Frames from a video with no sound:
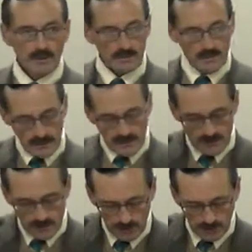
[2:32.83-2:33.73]
the
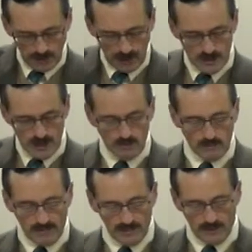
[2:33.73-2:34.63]
circulation
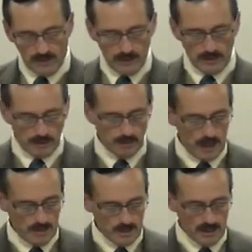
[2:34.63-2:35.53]
within the, the
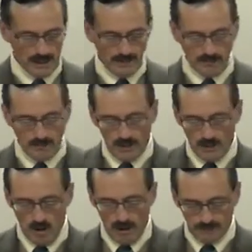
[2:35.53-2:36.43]
promised land from then
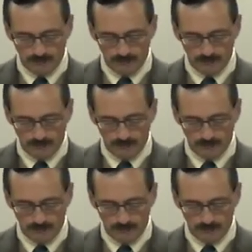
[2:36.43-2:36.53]
on.